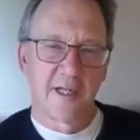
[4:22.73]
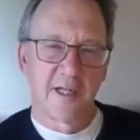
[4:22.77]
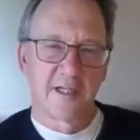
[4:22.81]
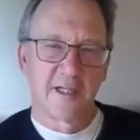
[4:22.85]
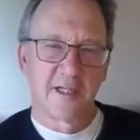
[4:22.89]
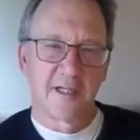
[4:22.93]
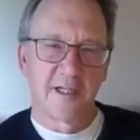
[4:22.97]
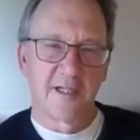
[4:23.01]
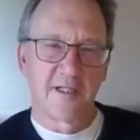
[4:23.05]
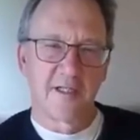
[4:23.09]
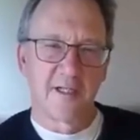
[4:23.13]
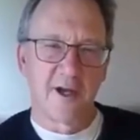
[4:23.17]

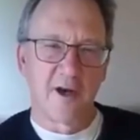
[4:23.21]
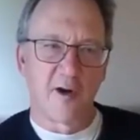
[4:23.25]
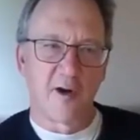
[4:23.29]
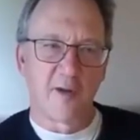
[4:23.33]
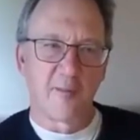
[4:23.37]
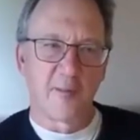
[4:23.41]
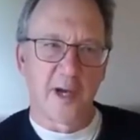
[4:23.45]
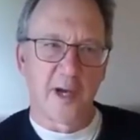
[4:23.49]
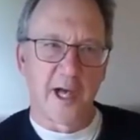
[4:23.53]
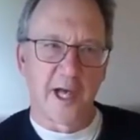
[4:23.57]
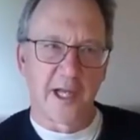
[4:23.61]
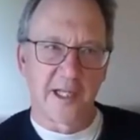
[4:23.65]

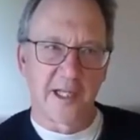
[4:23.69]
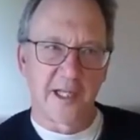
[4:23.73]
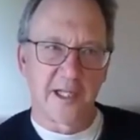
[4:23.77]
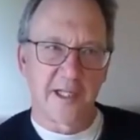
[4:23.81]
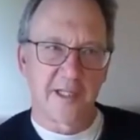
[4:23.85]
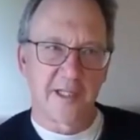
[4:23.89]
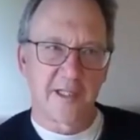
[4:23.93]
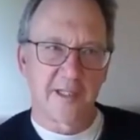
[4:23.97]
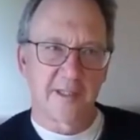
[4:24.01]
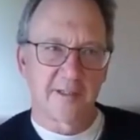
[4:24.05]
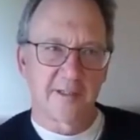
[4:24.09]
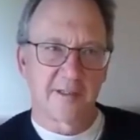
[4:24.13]

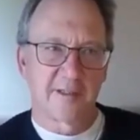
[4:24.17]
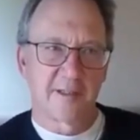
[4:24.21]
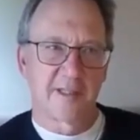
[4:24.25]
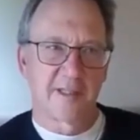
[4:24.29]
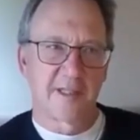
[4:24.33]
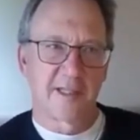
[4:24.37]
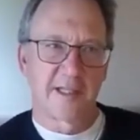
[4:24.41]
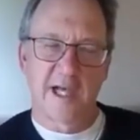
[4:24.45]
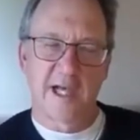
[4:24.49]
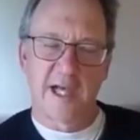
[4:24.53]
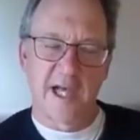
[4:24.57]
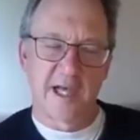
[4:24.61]
nobody,
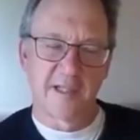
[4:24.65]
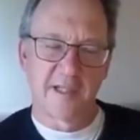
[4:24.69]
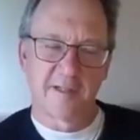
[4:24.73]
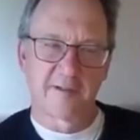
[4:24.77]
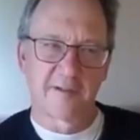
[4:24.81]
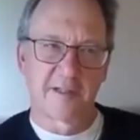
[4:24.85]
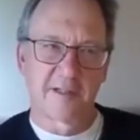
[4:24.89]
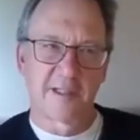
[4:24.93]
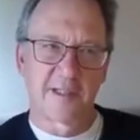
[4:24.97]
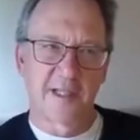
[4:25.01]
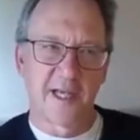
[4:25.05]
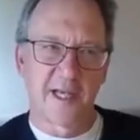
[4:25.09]
I
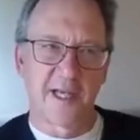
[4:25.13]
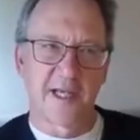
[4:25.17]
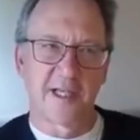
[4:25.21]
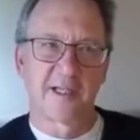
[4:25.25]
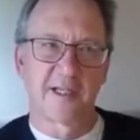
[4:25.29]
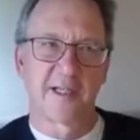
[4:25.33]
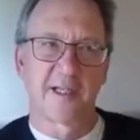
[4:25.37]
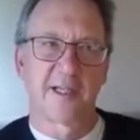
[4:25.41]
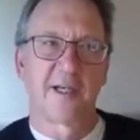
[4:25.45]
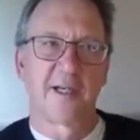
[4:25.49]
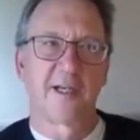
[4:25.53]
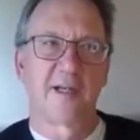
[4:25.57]
don't
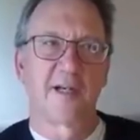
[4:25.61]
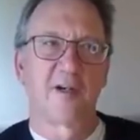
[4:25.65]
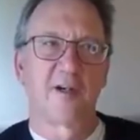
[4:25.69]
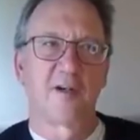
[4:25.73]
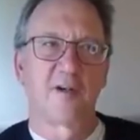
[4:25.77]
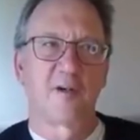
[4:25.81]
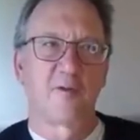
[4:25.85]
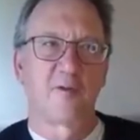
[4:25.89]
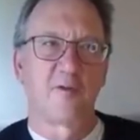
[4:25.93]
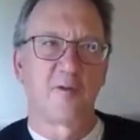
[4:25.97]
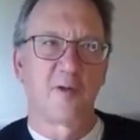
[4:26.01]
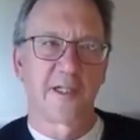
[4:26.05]
think,
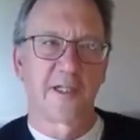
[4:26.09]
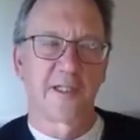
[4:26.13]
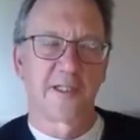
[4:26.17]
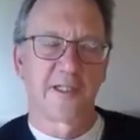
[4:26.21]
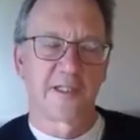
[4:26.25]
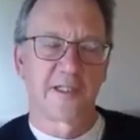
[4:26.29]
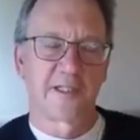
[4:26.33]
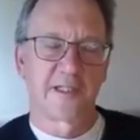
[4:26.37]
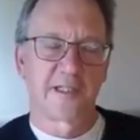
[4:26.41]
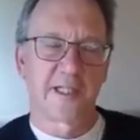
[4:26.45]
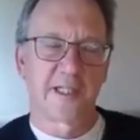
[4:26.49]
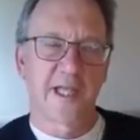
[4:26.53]

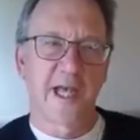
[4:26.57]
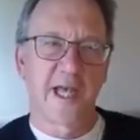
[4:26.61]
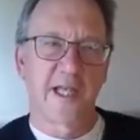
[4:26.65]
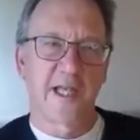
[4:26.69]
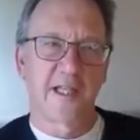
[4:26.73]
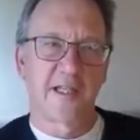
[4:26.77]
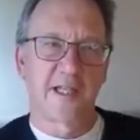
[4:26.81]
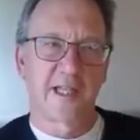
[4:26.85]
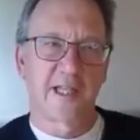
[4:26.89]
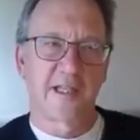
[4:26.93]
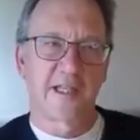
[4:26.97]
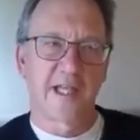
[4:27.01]
would say
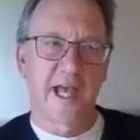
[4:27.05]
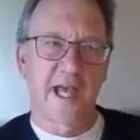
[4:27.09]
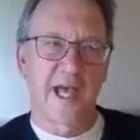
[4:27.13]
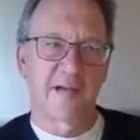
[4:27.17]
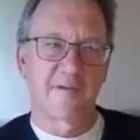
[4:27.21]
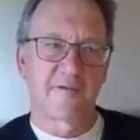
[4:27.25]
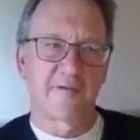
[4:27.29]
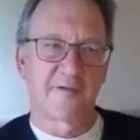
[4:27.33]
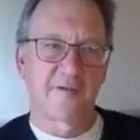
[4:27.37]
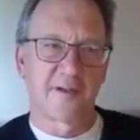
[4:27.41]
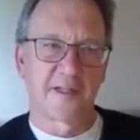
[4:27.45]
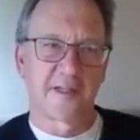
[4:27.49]
that that
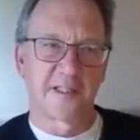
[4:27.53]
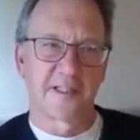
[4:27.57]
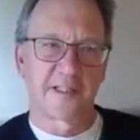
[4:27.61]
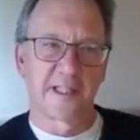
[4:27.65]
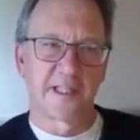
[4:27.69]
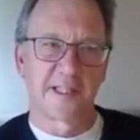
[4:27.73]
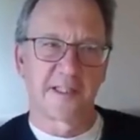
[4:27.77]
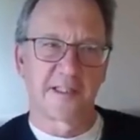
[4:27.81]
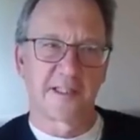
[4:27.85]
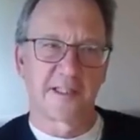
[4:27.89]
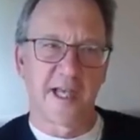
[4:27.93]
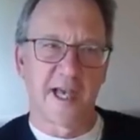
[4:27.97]
first
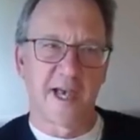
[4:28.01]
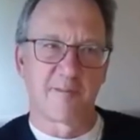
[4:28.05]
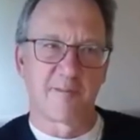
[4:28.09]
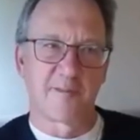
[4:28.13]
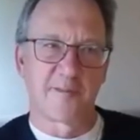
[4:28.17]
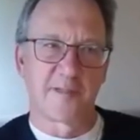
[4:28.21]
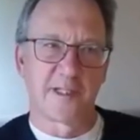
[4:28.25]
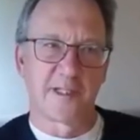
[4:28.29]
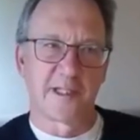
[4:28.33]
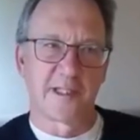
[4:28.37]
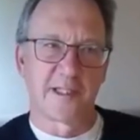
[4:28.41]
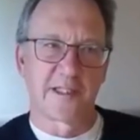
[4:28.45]

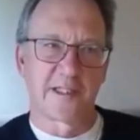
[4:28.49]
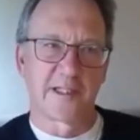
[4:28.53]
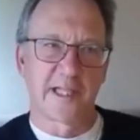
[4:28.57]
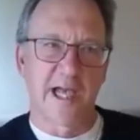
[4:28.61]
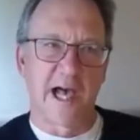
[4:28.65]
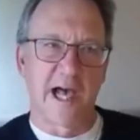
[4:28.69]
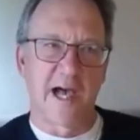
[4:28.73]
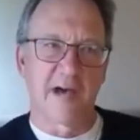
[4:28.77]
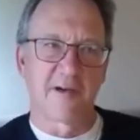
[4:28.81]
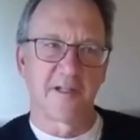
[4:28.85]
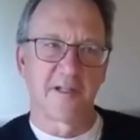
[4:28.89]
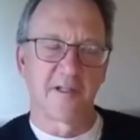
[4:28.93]
example is
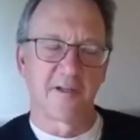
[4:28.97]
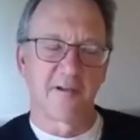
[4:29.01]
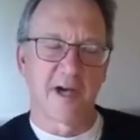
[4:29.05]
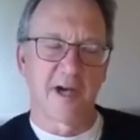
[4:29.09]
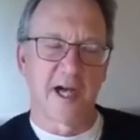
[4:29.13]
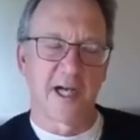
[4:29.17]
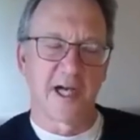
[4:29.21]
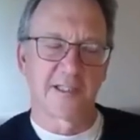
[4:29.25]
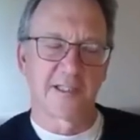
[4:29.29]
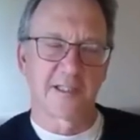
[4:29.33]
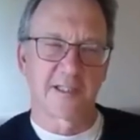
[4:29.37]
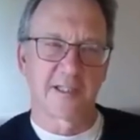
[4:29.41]
how you
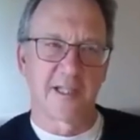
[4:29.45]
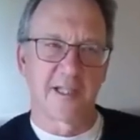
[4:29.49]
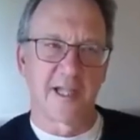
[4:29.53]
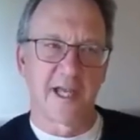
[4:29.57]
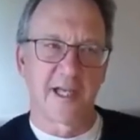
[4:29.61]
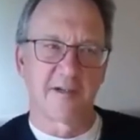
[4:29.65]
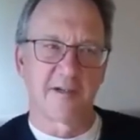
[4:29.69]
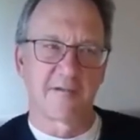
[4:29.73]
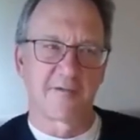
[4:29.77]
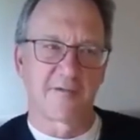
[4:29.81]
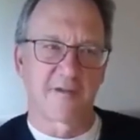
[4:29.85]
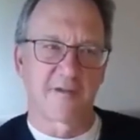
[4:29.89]

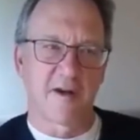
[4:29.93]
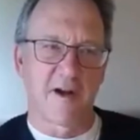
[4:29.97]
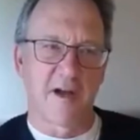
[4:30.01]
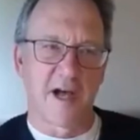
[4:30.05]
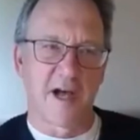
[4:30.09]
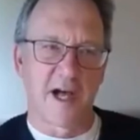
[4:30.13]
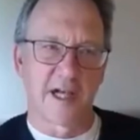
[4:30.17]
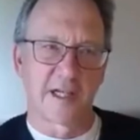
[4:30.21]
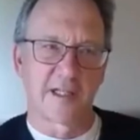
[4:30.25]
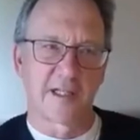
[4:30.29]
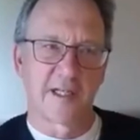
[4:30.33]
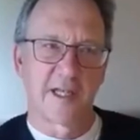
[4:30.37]
isolate a
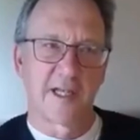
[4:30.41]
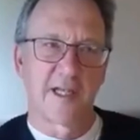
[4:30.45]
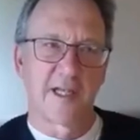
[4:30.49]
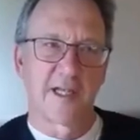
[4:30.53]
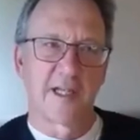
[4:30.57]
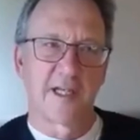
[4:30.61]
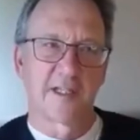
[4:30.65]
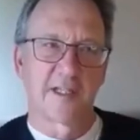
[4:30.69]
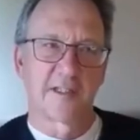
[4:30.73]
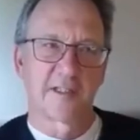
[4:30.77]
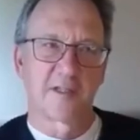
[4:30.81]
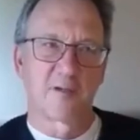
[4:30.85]
frog.
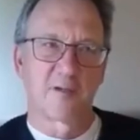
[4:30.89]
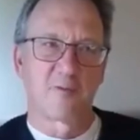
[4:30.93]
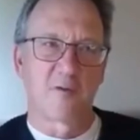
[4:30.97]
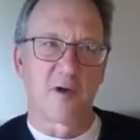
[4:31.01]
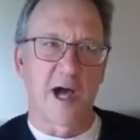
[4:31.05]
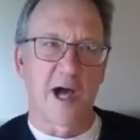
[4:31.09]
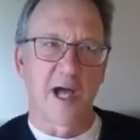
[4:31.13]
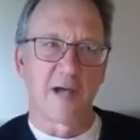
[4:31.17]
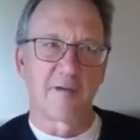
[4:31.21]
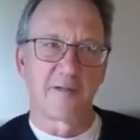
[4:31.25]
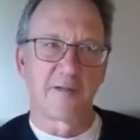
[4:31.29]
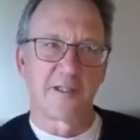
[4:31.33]
So
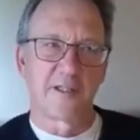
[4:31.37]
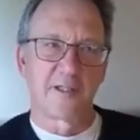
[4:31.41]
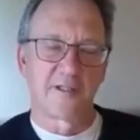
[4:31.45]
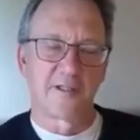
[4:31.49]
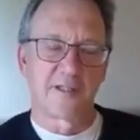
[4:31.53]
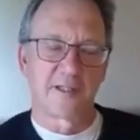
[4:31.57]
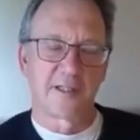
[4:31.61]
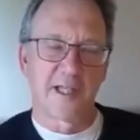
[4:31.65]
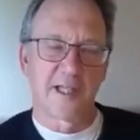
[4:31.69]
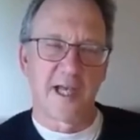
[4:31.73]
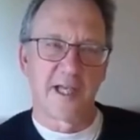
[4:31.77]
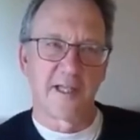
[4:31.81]
why would you
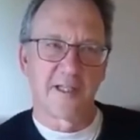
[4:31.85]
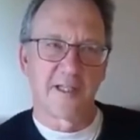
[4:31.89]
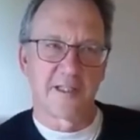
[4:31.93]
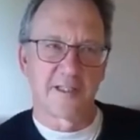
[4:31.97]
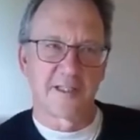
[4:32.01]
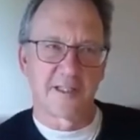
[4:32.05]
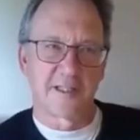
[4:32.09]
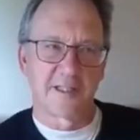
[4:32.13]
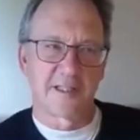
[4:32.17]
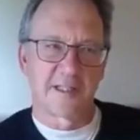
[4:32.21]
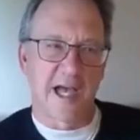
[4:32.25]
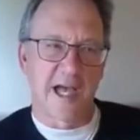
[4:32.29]
say
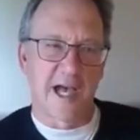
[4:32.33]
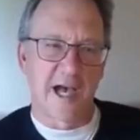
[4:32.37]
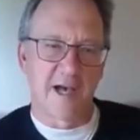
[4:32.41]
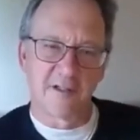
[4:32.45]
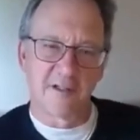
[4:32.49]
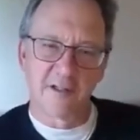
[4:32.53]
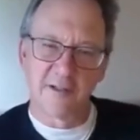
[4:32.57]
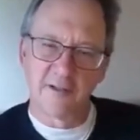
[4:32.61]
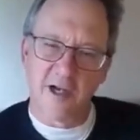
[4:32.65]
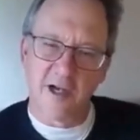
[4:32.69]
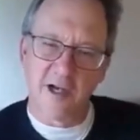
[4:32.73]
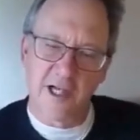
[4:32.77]
this is how
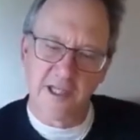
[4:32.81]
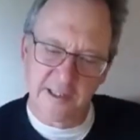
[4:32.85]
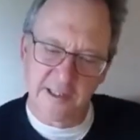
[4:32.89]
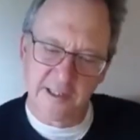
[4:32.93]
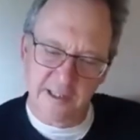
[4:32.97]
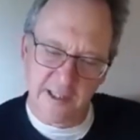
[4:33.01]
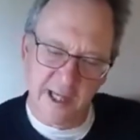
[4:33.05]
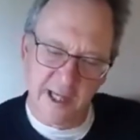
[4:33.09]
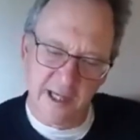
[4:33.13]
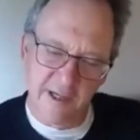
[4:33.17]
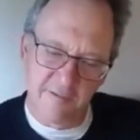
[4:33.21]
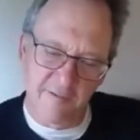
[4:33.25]
you
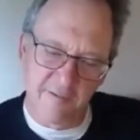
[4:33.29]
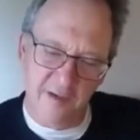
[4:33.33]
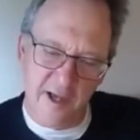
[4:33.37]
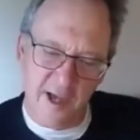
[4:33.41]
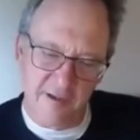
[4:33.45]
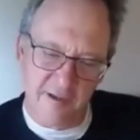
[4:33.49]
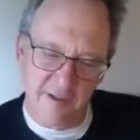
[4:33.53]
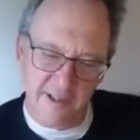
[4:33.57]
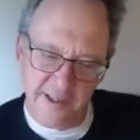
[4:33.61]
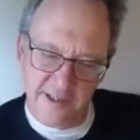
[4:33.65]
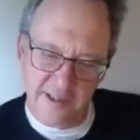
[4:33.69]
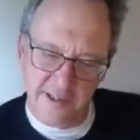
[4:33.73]
isolate a
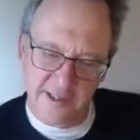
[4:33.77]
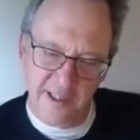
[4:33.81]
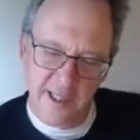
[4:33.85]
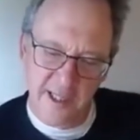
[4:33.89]
virus?